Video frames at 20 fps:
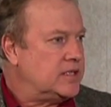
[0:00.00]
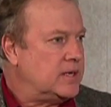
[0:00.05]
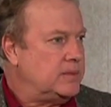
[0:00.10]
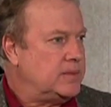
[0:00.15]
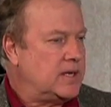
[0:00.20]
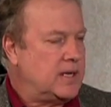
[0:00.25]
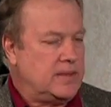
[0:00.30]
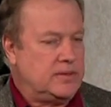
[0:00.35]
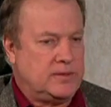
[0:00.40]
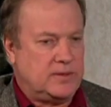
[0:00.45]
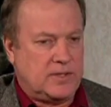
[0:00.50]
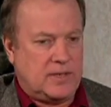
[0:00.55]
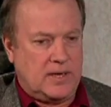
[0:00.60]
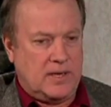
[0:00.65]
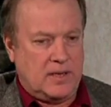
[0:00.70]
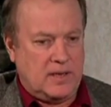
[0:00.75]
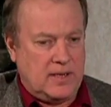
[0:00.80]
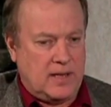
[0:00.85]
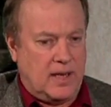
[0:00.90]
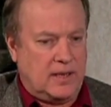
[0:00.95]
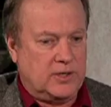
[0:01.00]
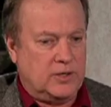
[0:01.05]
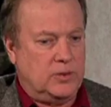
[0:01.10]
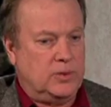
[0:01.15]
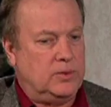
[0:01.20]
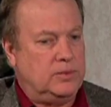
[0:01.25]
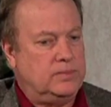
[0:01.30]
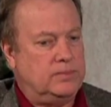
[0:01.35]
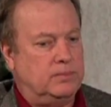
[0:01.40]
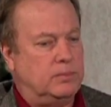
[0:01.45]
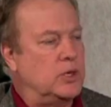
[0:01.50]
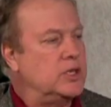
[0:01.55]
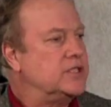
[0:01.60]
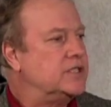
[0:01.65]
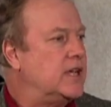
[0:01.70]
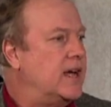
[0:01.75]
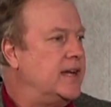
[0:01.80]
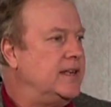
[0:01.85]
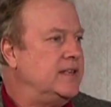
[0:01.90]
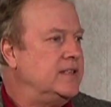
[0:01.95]
Sometimes I'll do book
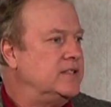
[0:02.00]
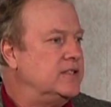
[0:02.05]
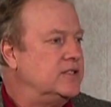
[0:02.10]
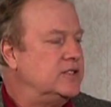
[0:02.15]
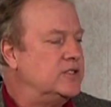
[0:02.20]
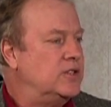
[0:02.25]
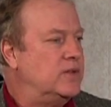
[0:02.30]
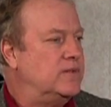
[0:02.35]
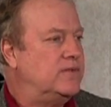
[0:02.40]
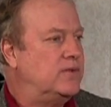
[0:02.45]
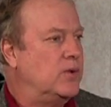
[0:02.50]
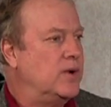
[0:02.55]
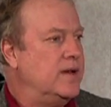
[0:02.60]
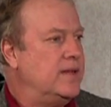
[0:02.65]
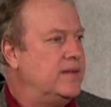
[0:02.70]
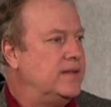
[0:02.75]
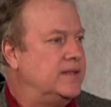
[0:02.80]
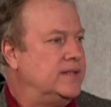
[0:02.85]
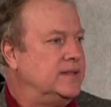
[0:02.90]
signings and so forth.